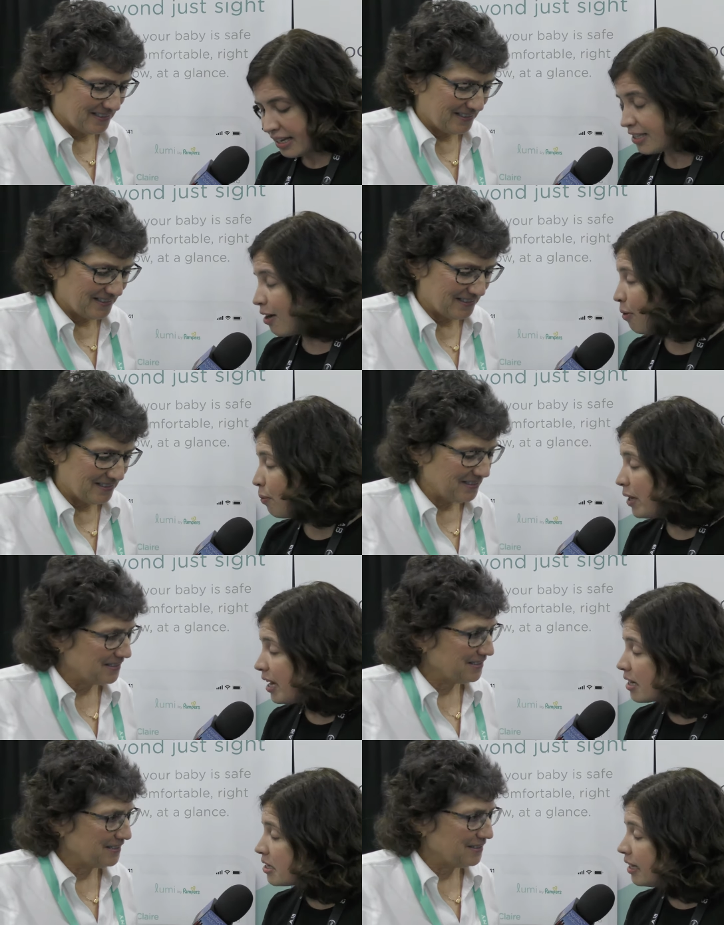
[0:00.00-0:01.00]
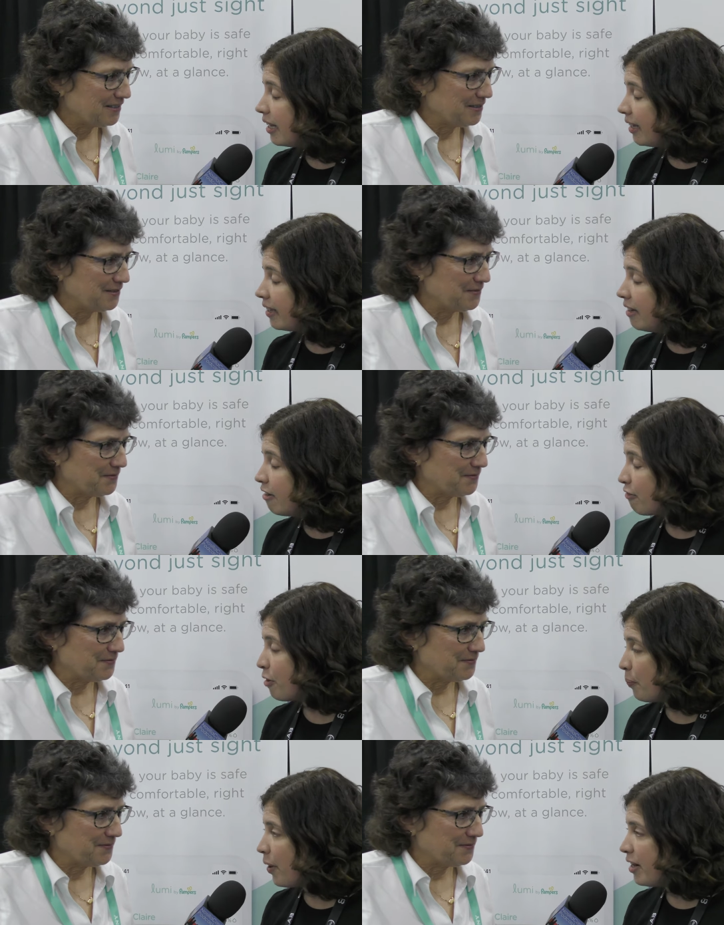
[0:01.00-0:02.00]
Speaker 1: So we actually hear
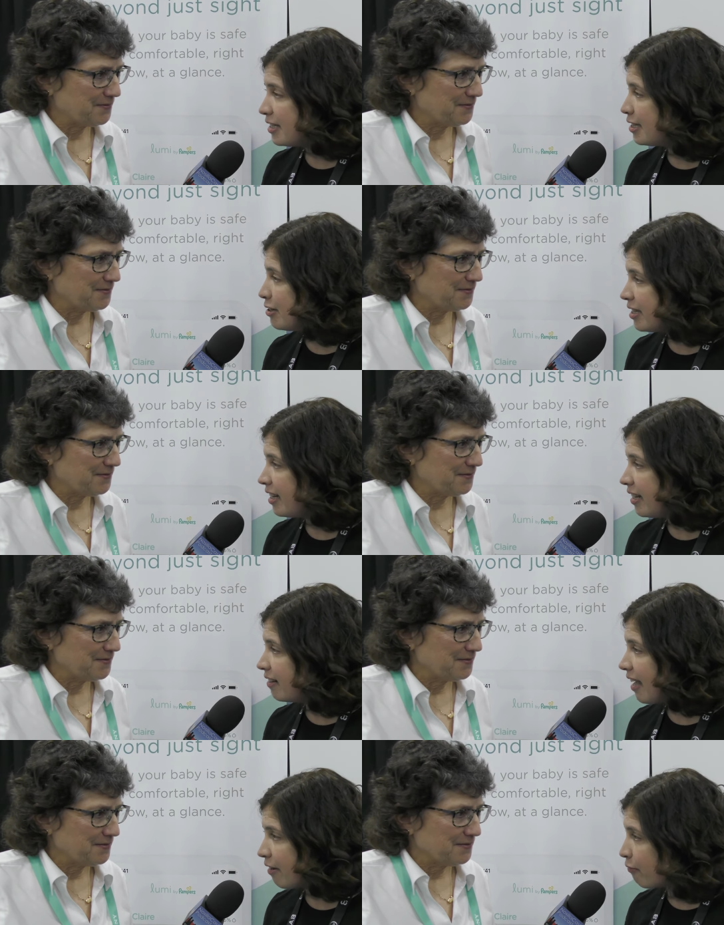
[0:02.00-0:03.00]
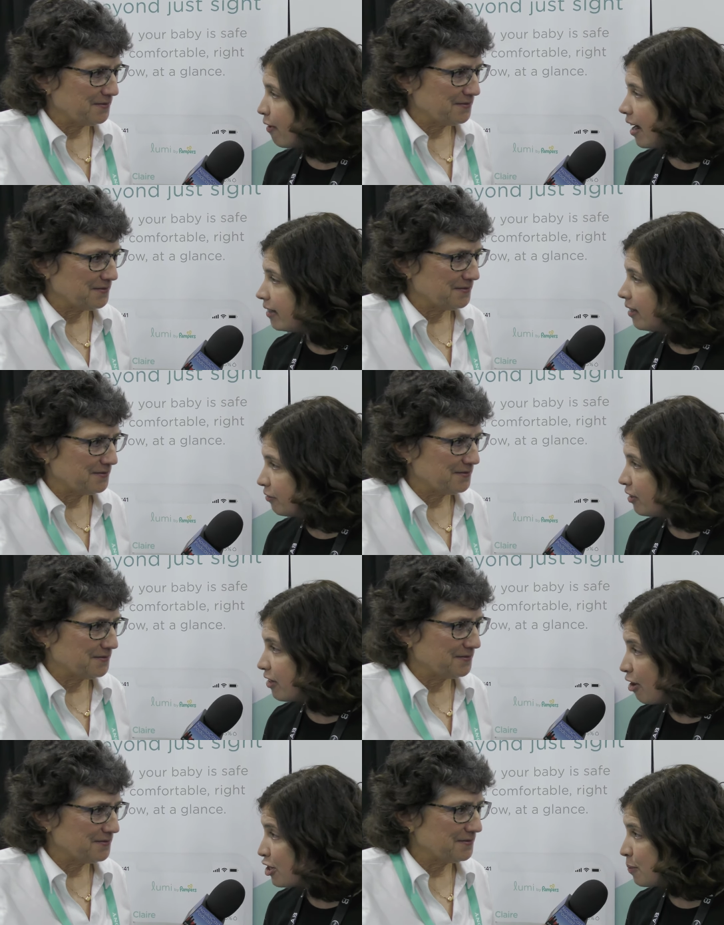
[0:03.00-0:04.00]
from parents using it like right after
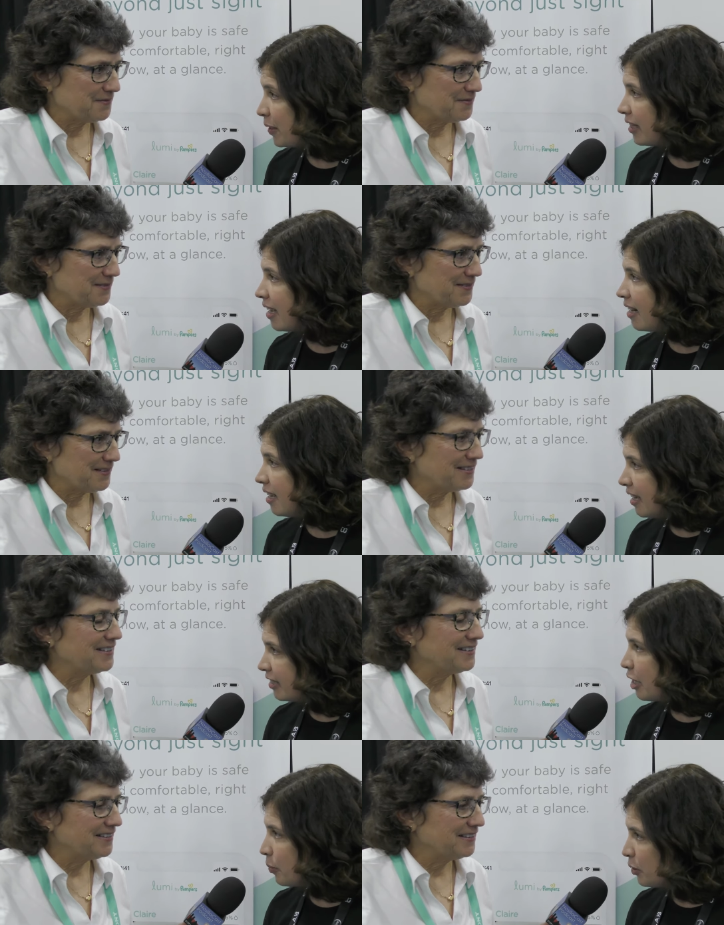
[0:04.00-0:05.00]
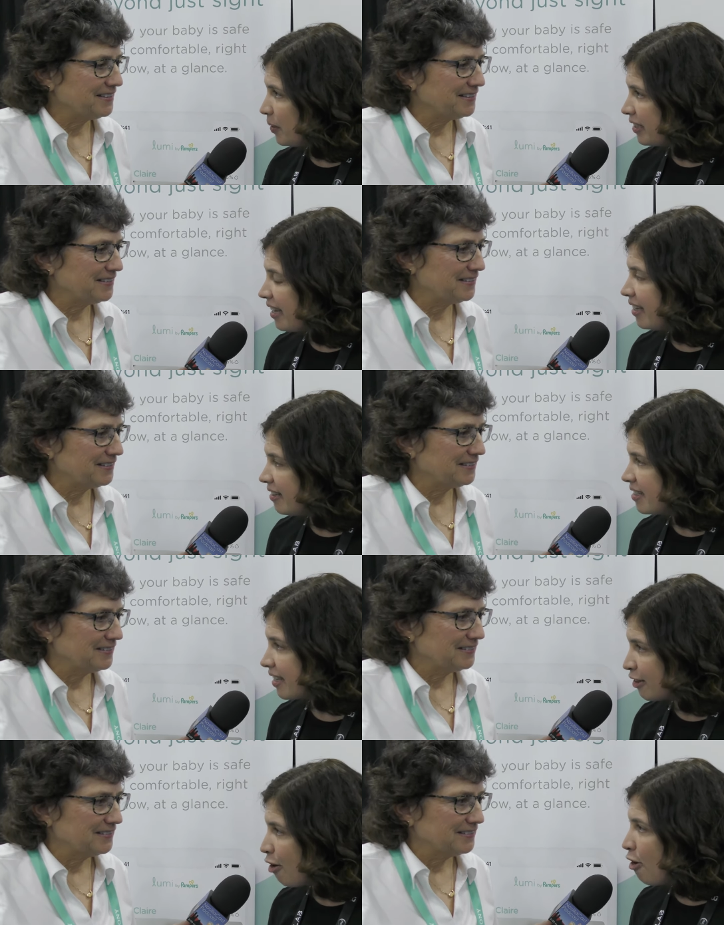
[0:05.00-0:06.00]
the hospital. They would be taking this
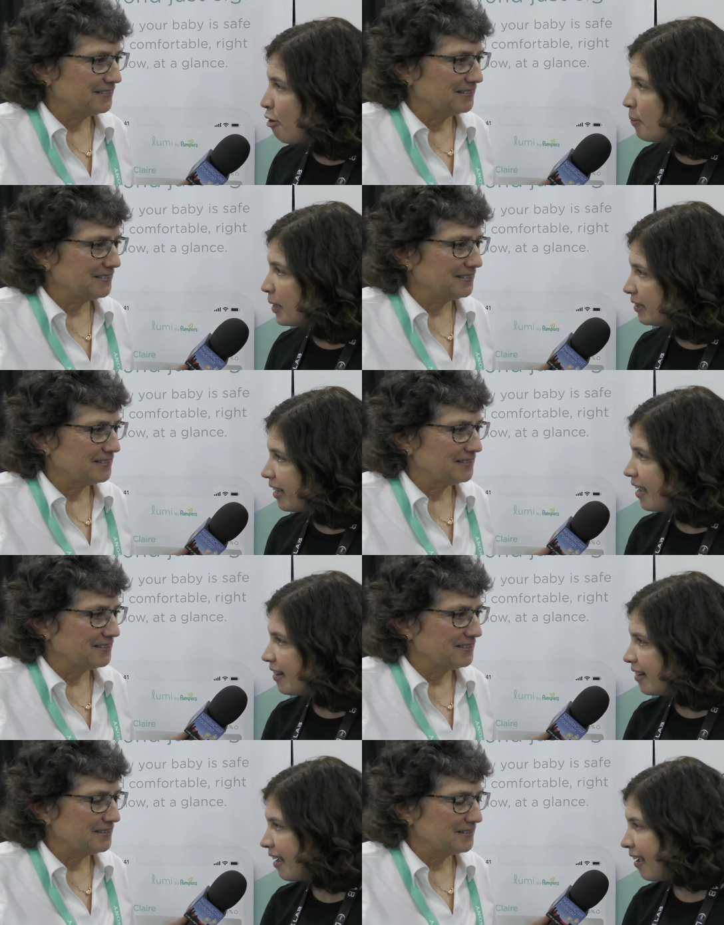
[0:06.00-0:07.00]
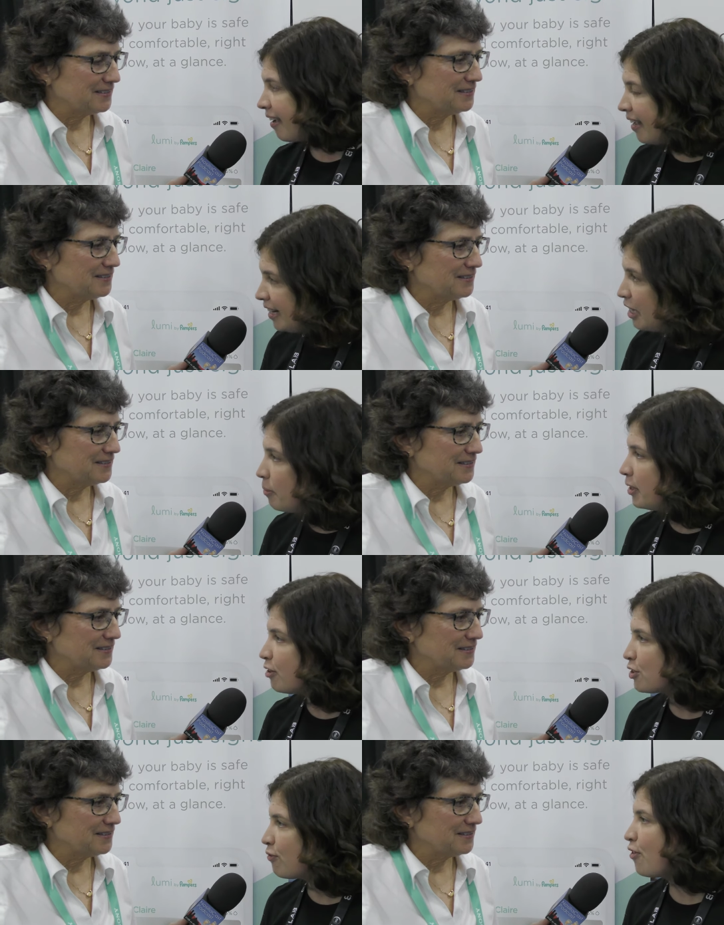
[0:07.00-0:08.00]
at home and then uh, living
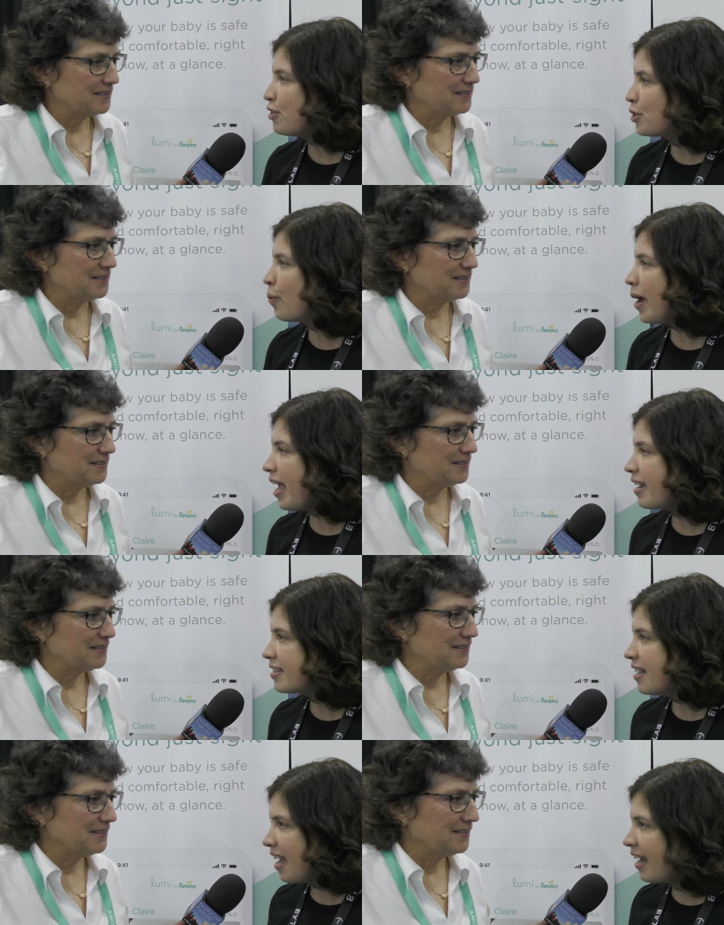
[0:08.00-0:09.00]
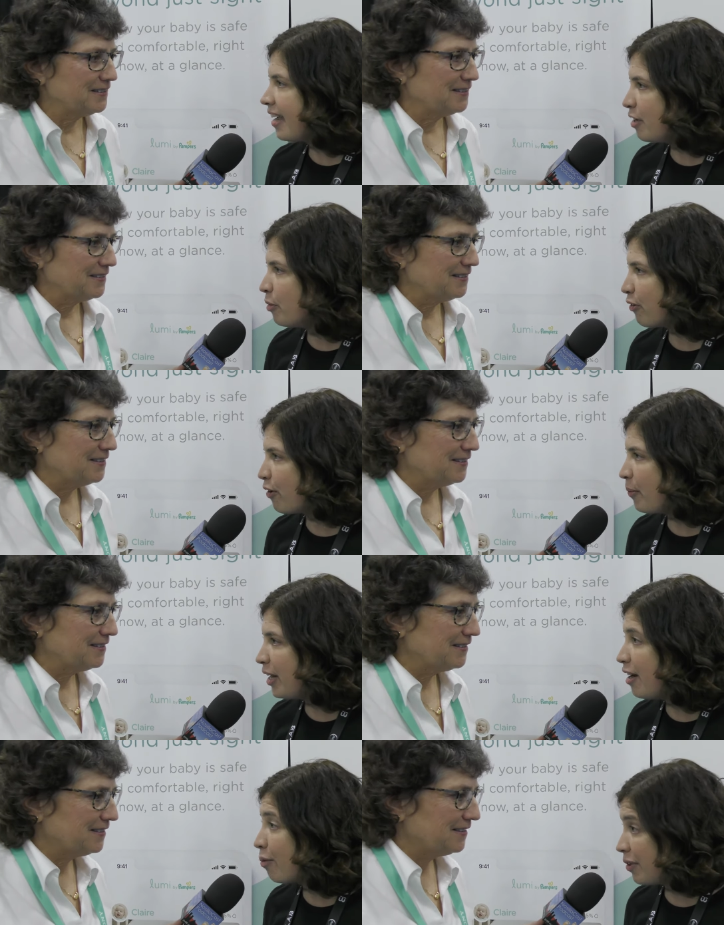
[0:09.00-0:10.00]
those first weeks and getting more
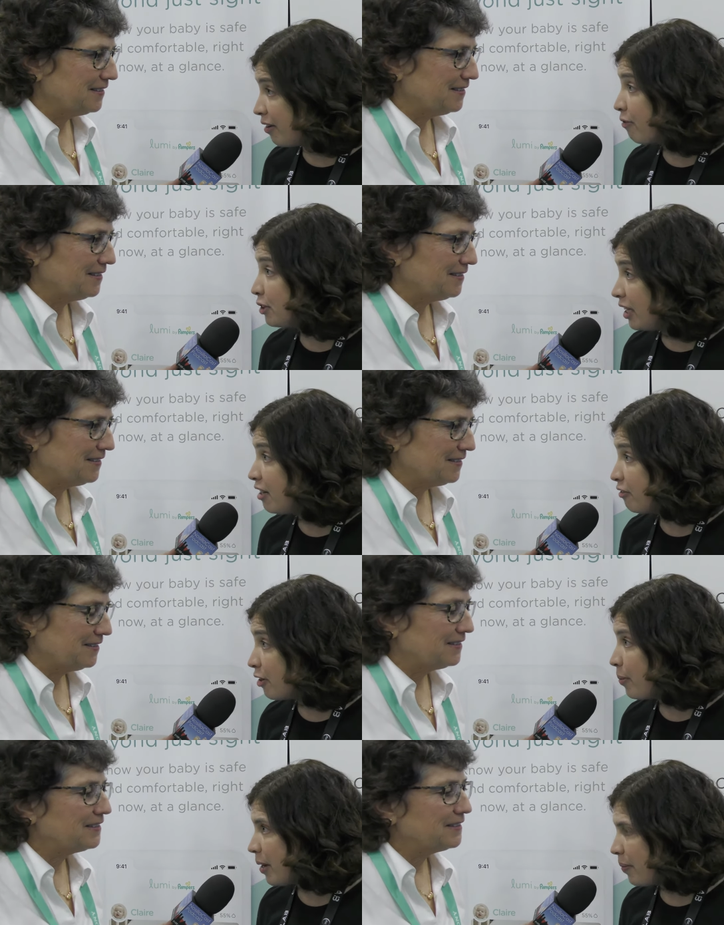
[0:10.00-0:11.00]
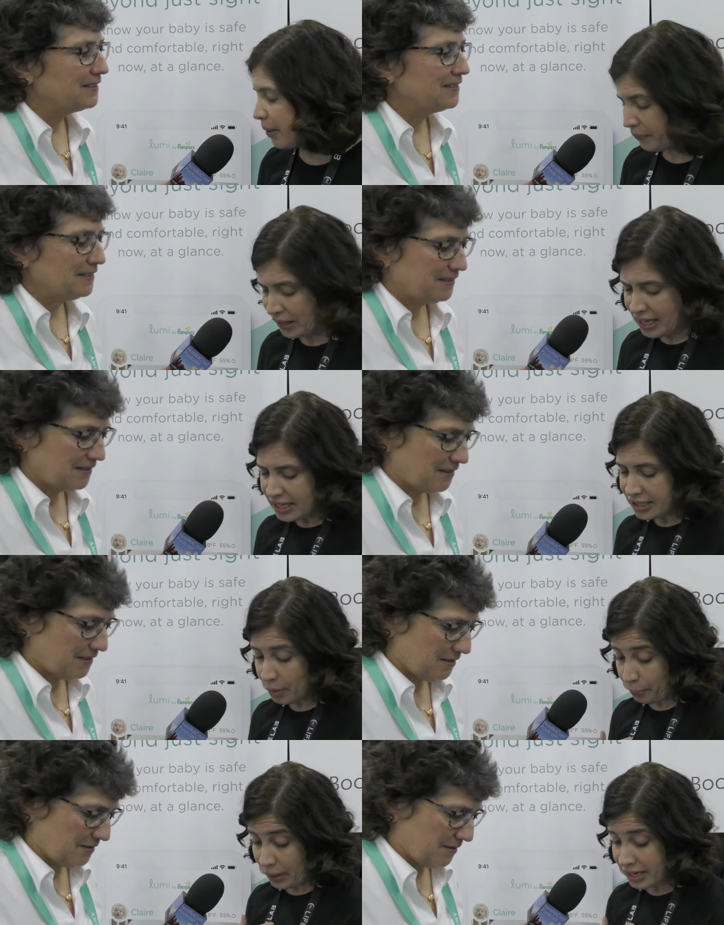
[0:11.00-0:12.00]
familiar with the routine of their baby.
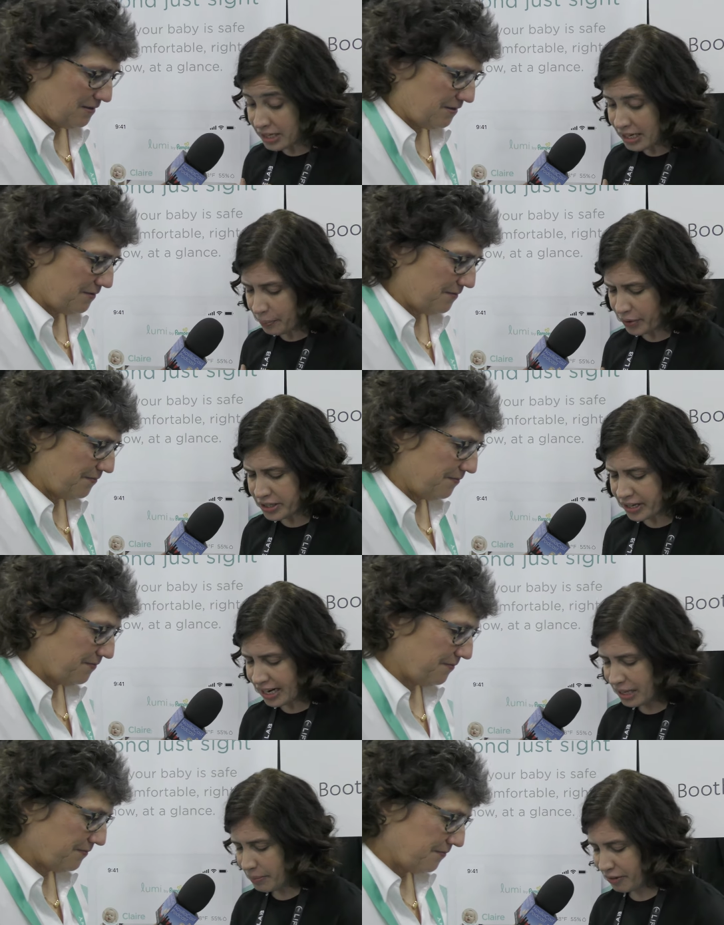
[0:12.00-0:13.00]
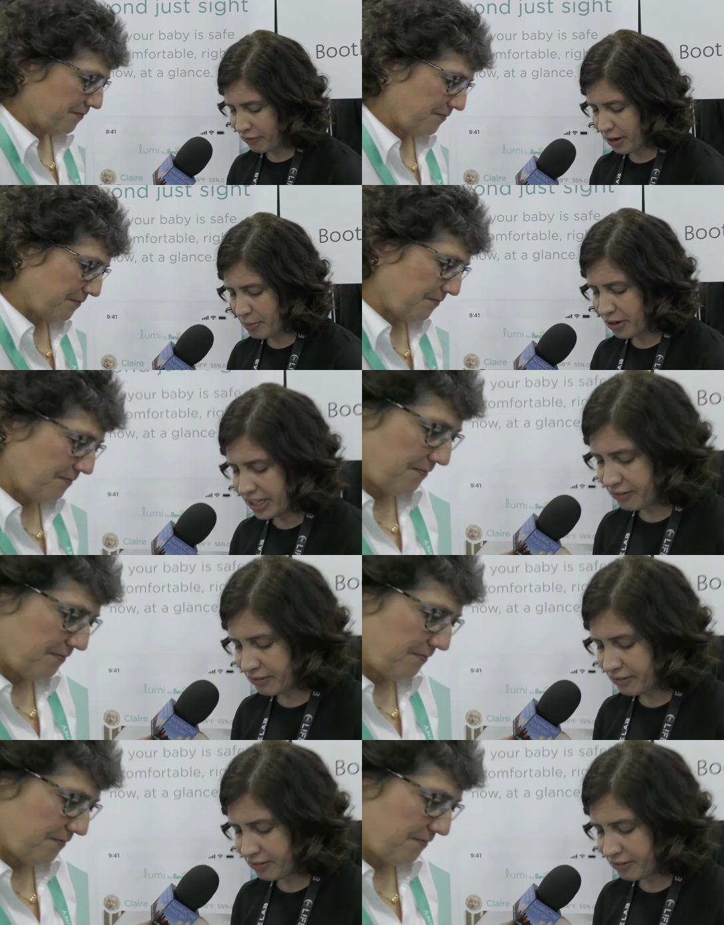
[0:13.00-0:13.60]
So actually, personally, my favorite